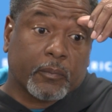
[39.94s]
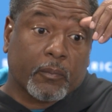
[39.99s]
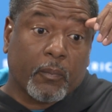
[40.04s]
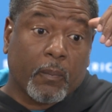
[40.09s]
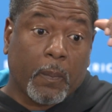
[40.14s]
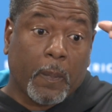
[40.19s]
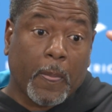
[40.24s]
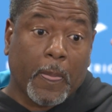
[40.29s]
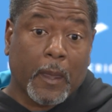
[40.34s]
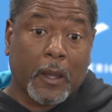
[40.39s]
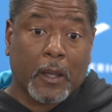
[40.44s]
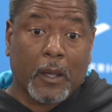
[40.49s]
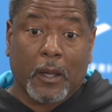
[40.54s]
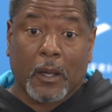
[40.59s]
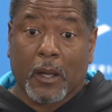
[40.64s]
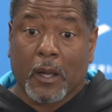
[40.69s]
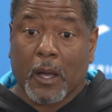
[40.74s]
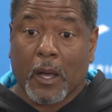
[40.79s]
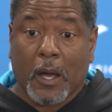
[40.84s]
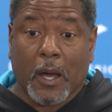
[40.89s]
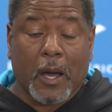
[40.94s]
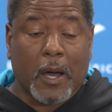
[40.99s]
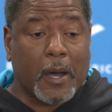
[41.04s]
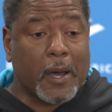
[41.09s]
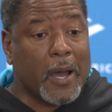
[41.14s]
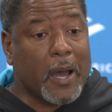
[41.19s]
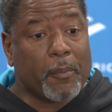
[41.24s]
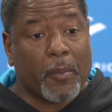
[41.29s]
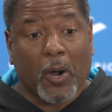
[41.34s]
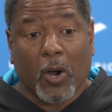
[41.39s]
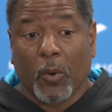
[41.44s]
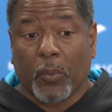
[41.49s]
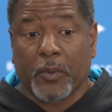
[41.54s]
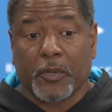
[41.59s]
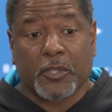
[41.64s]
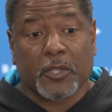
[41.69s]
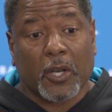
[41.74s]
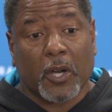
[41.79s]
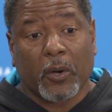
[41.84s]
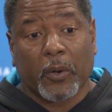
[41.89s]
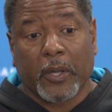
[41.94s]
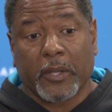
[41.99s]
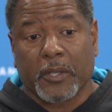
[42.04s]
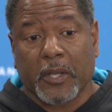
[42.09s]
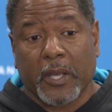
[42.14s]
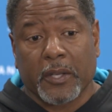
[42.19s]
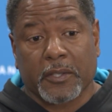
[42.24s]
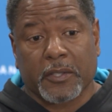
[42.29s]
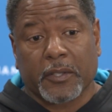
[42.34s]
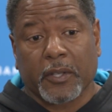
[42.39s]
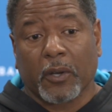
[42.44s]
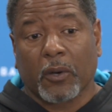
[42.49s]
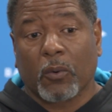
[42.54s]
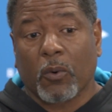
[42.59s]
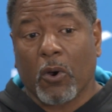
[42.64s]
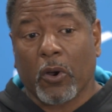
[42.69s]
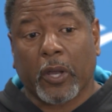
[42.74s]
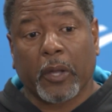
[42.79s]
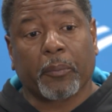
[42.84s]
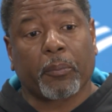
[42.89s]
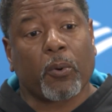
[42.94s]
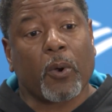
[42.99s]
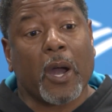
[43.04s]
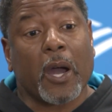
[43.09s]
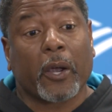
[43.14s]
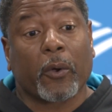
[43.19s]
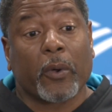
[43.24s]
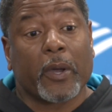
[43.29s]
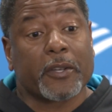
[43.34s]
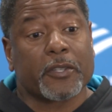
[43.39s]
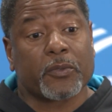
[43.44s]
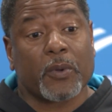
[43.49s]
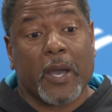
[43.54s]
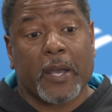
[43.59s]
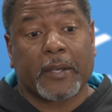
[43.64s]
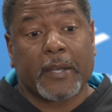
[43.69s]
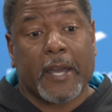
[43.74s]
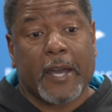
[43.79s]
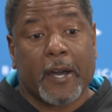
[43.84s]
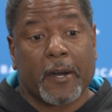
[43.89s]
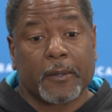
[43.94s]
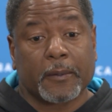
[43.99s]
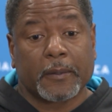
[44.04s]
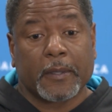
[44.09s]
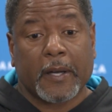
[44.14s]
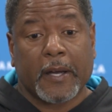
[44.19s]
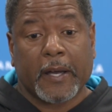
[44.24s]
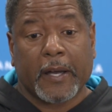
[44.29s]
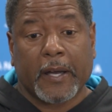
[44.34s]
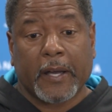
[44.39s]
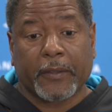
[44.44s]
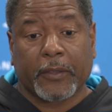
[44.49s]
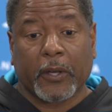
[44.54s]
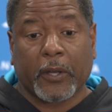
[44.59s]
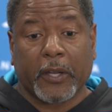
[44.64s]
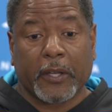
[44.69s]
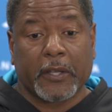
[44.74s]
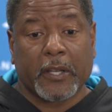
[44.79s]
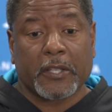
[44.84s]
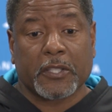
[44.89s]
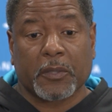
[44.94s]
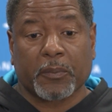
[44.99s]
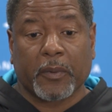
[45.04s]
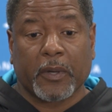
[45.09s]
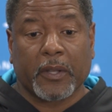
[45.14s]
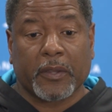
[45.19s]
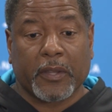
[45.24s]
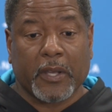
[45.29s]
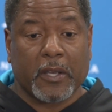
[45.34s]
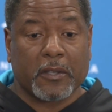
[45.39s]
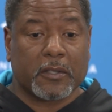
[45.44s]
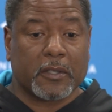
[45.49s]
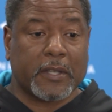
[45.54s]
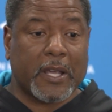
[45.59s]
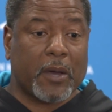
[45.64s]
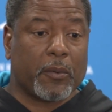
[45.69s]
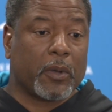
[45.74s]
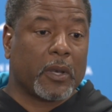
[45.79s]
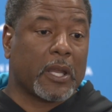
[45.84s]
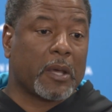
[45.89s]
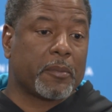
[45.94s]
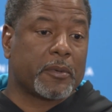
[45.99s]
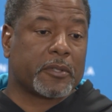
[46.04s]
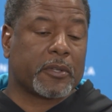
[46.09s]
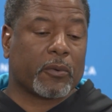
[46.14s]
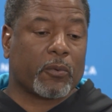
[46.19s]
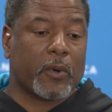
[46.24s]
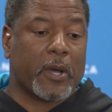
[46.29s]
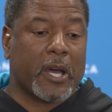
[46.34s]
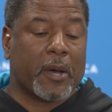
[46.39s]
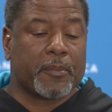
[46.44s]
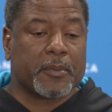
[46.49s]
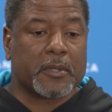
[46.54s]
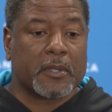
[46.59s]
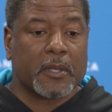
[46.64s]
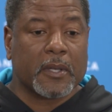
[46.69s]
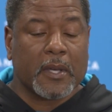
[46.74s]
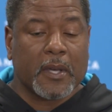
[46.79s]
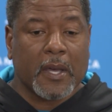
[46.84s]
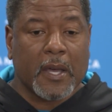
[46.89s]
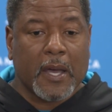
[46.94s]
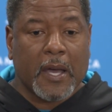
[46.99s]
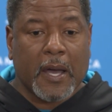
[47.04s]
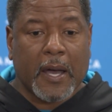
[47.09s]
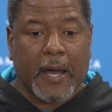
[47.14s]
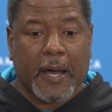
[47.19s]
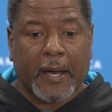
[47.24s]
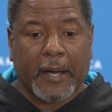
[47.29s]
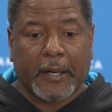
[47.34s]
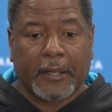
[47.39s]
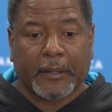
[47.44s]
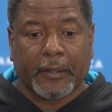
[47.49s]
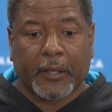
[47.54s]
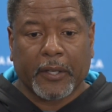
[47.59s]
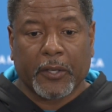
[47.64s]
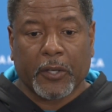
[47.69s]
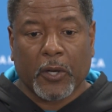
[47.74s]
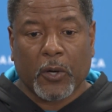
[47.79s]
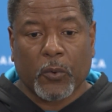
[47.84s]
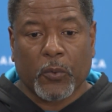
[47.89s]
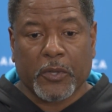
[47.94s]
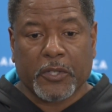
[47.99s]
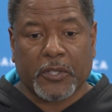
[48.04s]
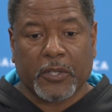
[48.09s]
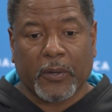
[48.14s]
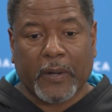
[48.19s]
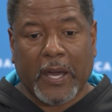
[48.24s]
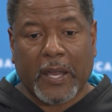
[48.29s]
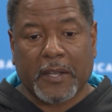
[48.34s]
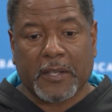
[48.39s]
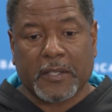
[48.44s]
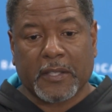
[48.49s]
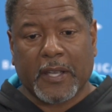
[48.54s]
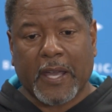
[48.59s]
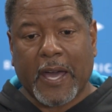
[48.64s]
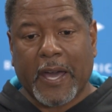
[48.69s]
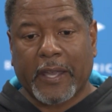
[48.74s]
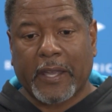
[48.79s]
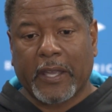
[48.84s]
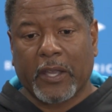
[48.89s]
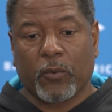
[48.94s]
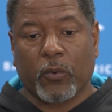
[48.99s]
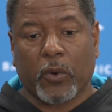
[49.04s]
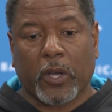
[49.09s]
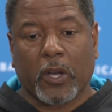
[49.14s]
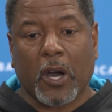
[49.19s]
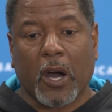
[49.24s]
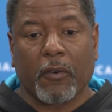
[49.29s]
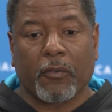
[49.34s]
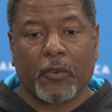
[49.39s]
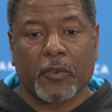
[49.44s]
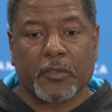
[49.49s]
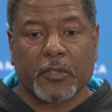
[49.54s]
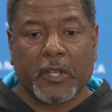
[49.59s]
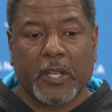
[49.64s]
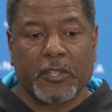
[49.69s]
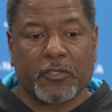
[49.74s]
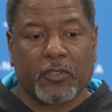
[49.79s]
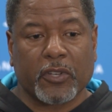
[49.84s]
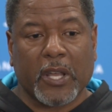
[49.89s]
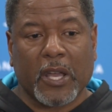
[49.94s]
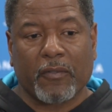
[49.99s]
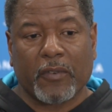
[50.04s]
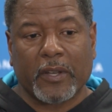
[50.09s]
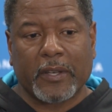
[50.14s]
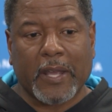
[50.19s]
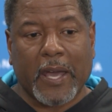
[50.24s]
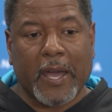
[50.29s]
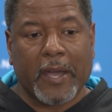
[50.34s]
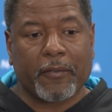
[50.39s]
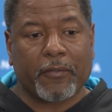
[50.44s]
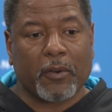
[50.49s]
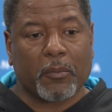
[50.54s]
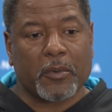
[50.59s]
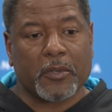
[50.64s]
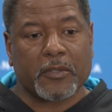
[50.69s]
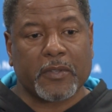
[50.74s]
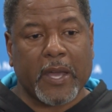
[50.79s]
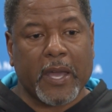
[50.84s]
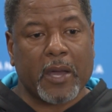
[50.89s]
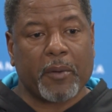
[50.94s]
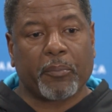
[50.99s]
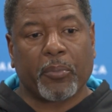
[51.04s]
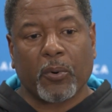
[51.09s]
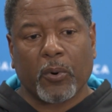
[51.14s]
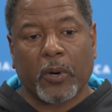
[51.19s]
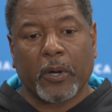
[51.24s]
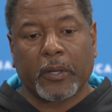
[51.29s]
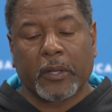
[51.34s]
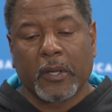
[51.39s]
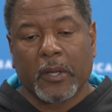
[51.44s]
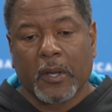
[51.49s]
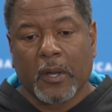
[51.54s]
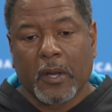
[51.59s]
this week? Uh, I'm hoping so. It, it's still work in progress right now. Uh, I thought he did some good things today with limited reps. Uh, you know, we still got to see how he recovers each and every day from a standpoint,